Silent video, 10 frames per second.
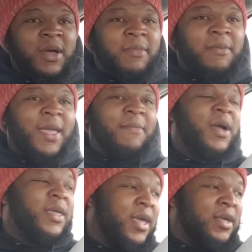I'm, I'm going to make
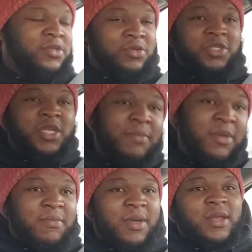my case. So just give
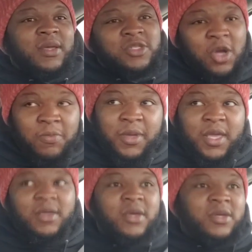me a minute. It's going to
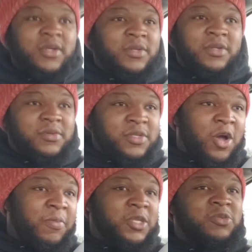be it's
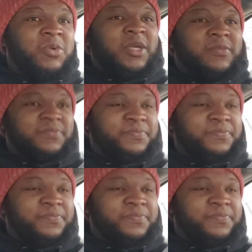going to be sweet.